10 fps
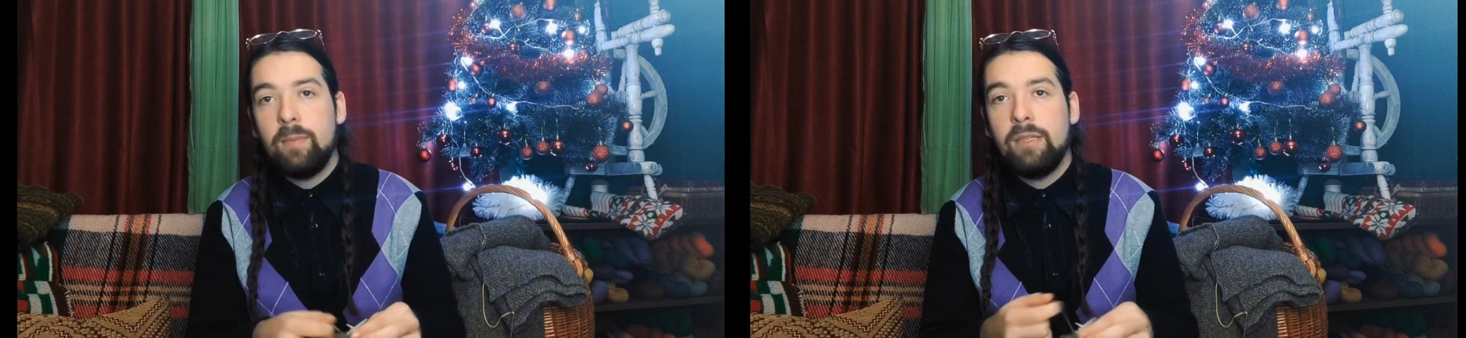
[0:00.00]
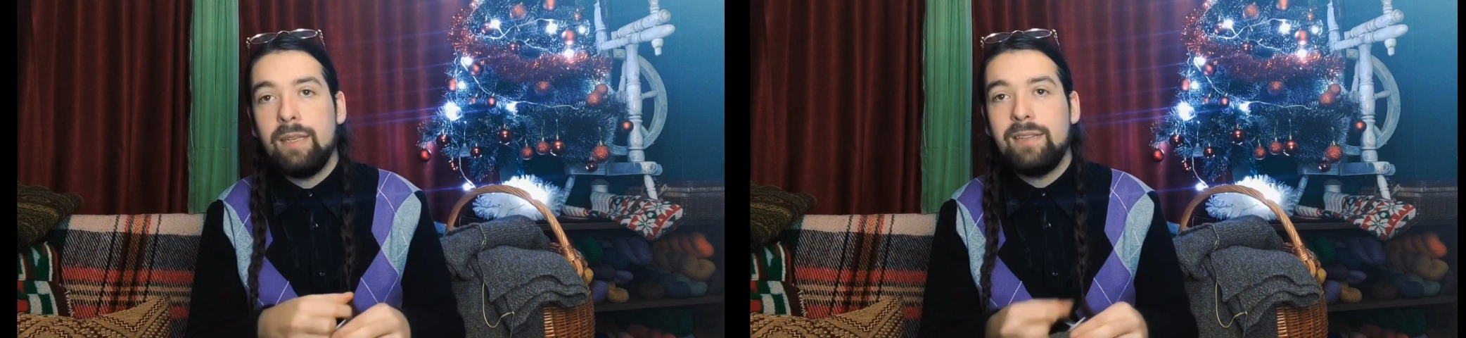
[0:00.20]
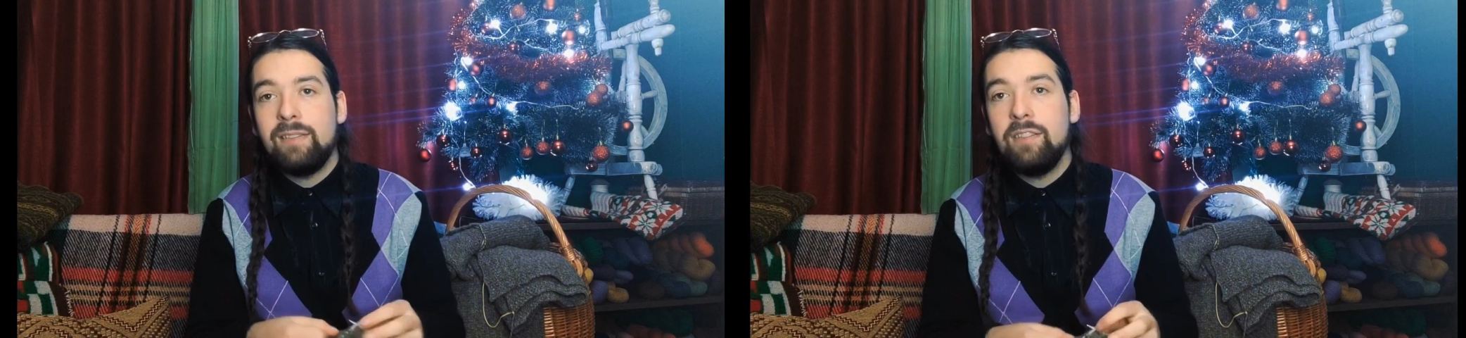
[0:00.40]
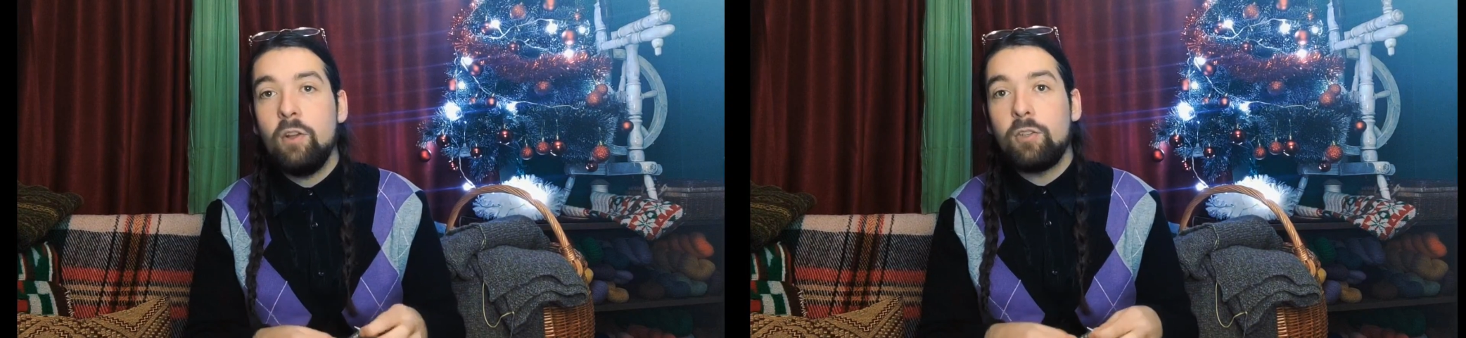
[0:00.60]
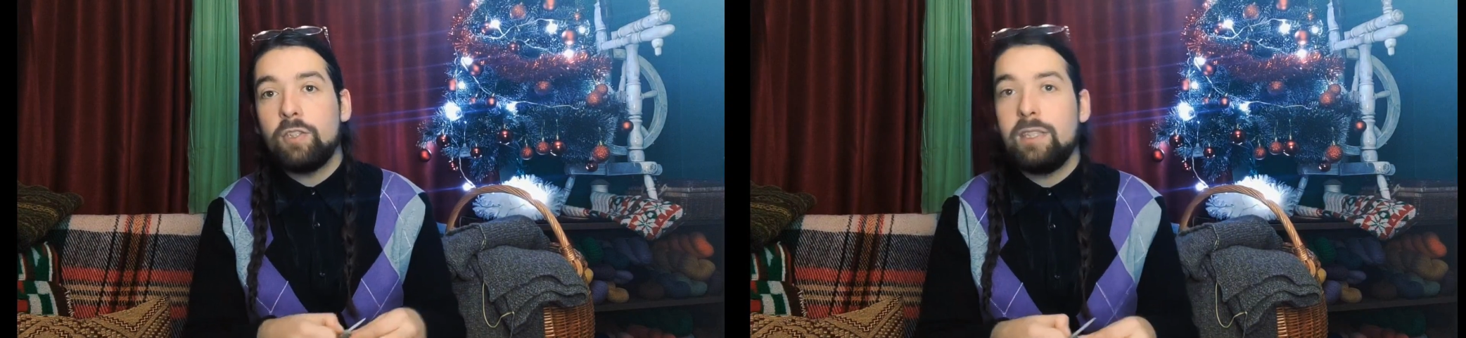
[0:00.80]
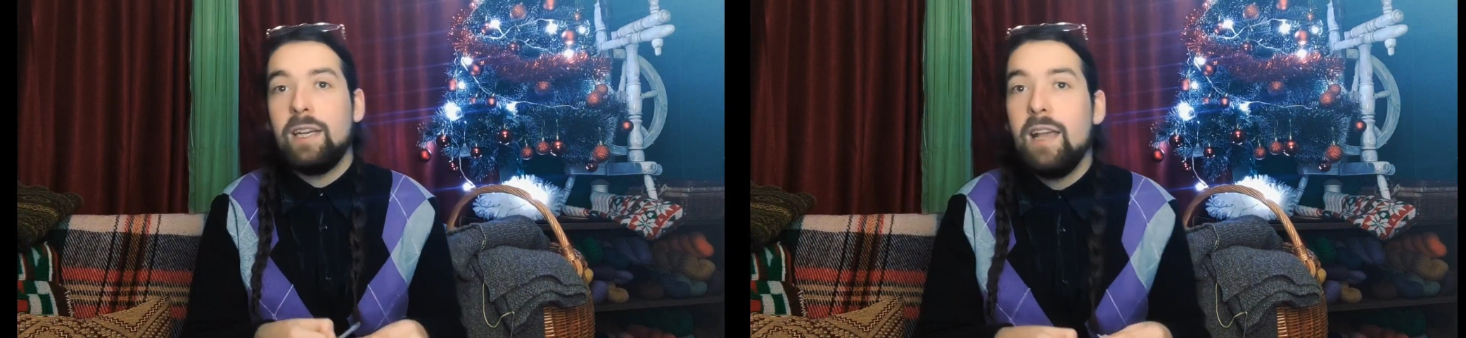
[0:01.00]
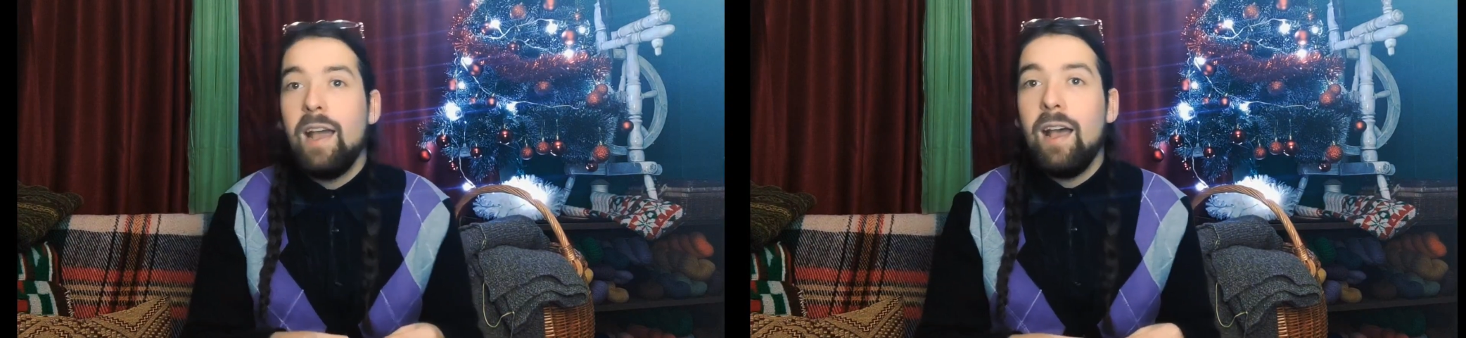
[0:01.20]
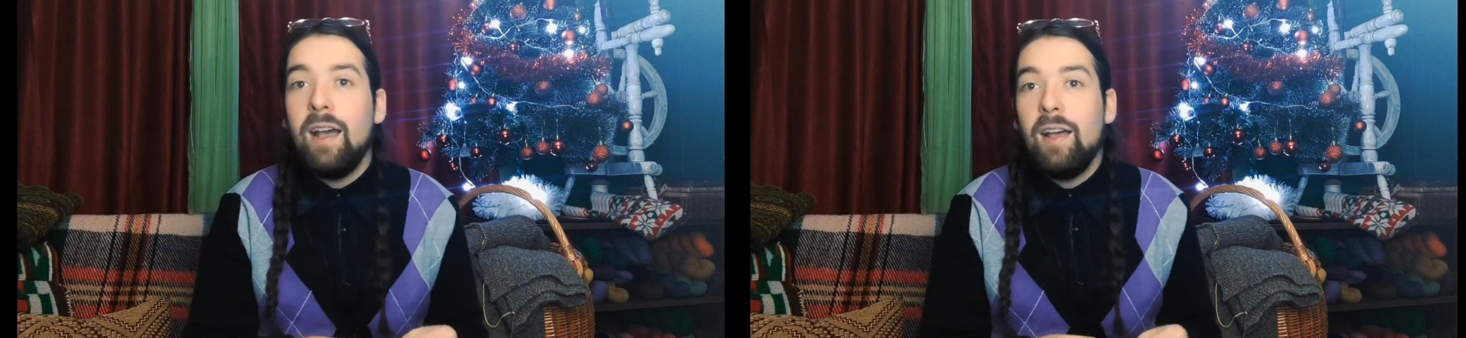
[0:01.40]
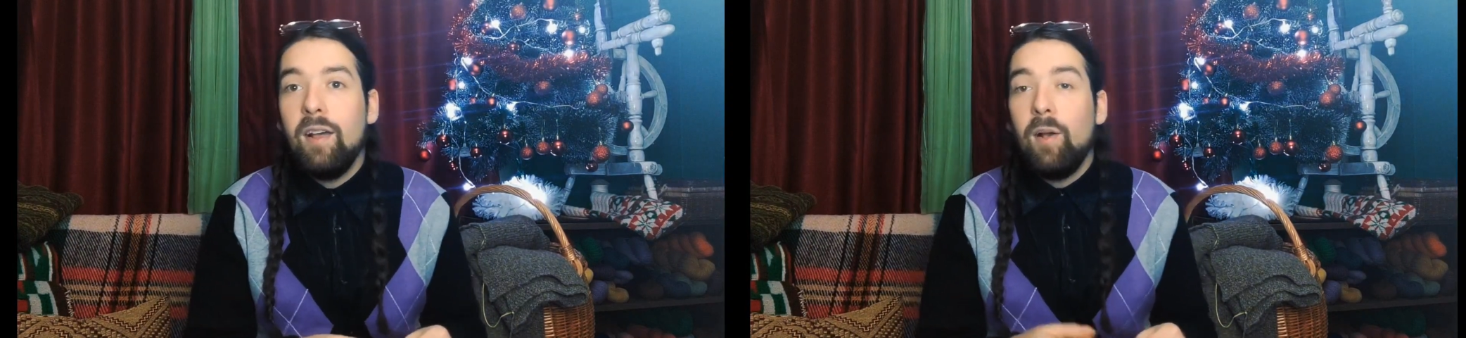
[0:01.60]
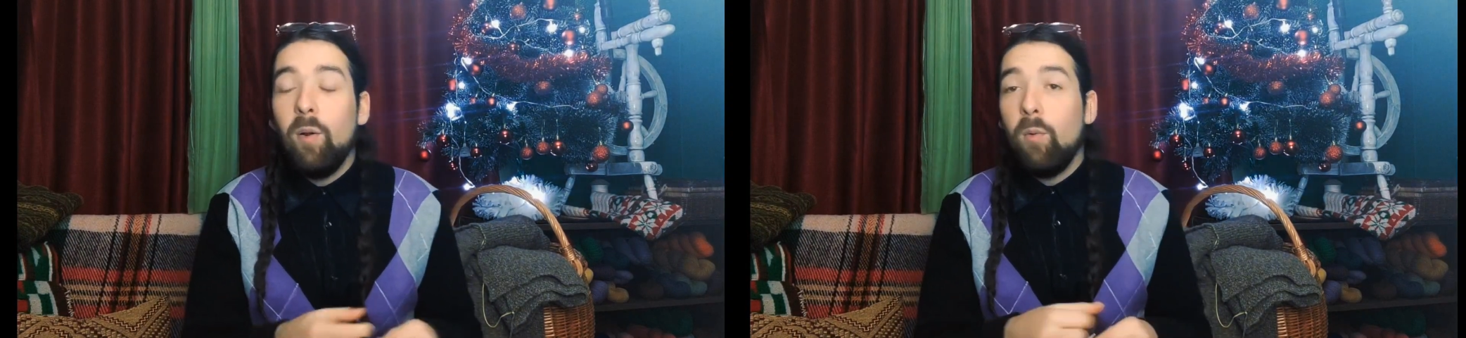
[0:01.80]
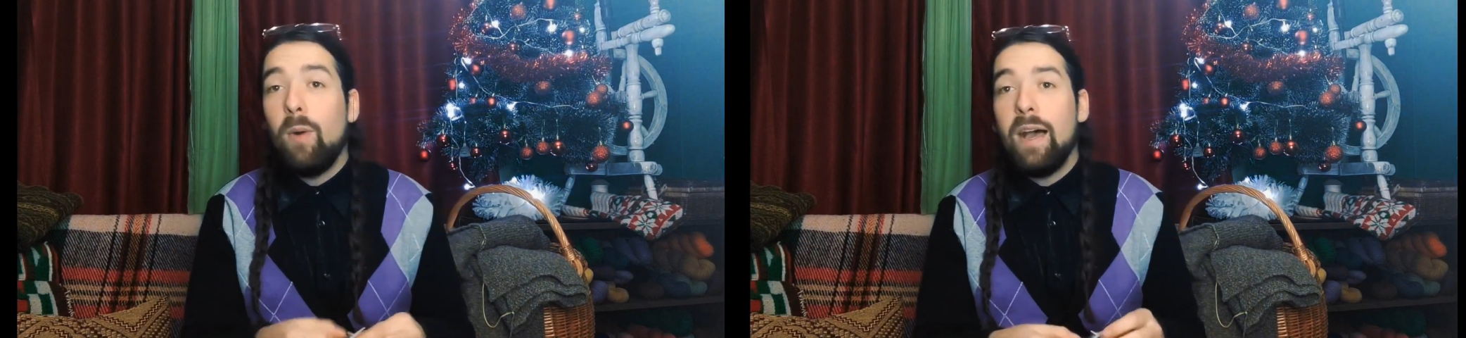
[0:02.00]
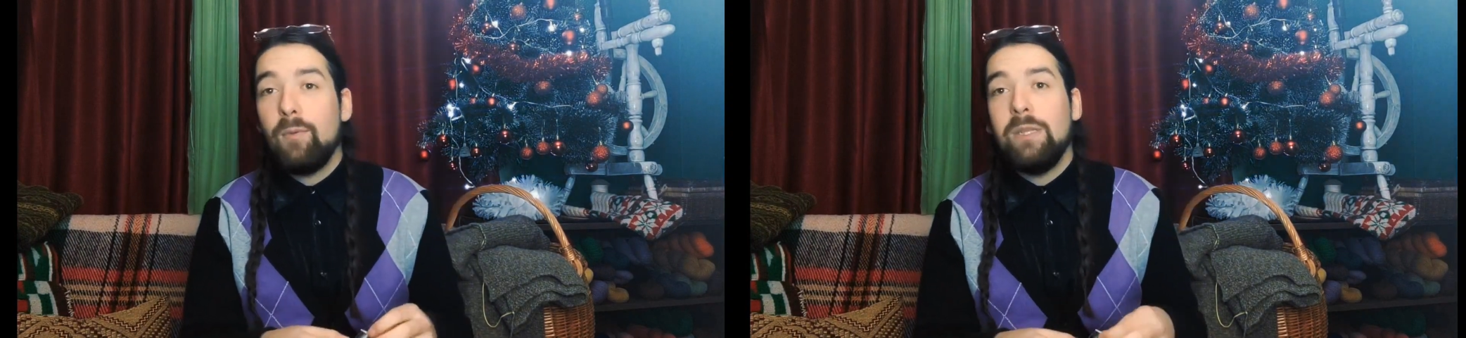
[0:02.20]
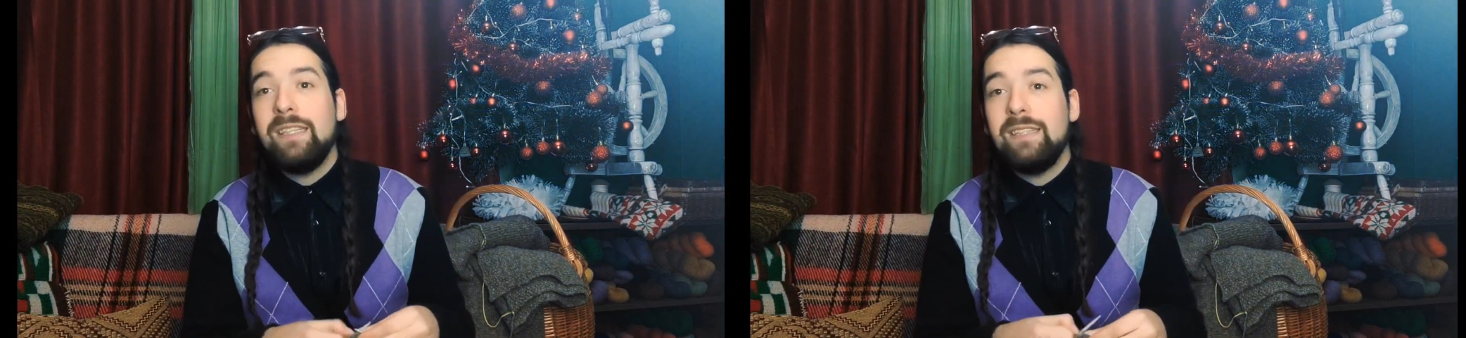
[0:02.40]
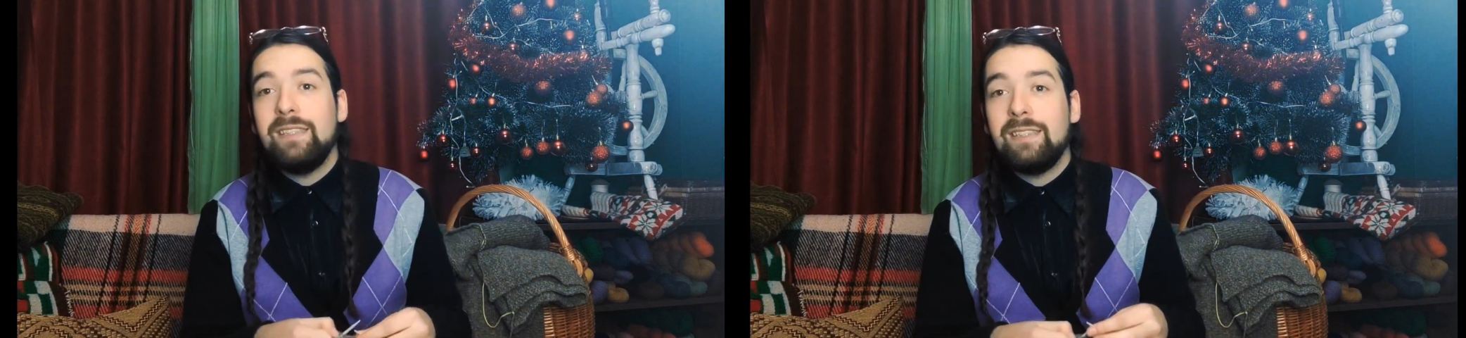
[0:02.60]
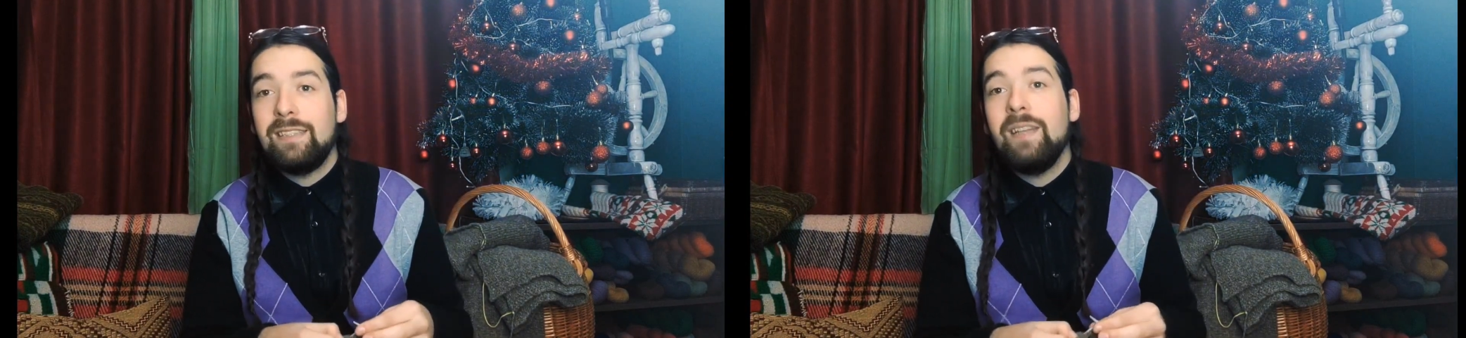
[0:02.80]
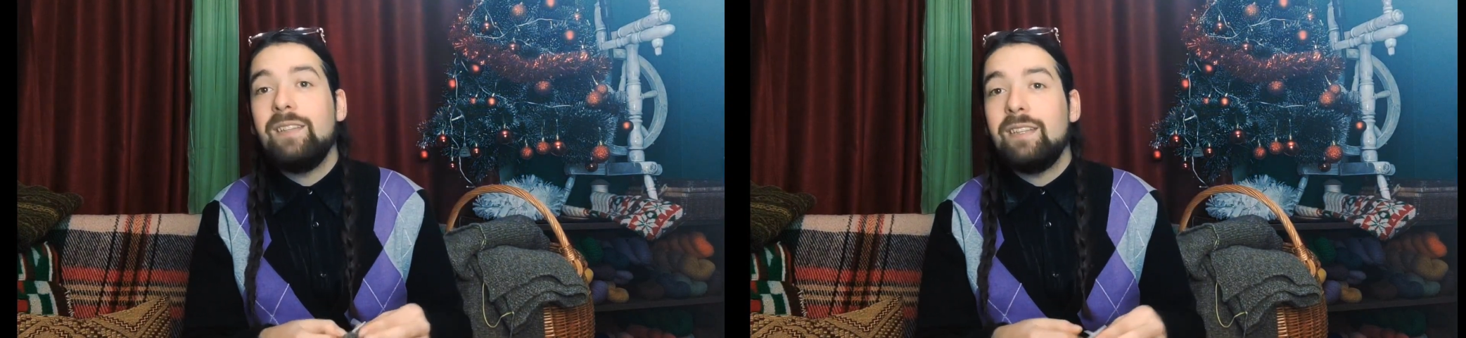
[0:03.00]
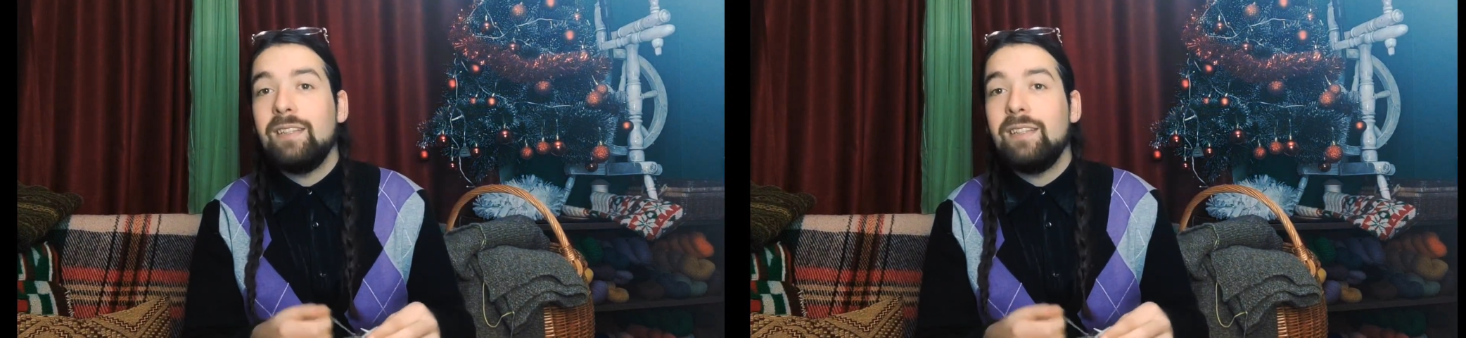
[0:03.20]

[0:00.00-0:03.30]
That's not why we knitters exist,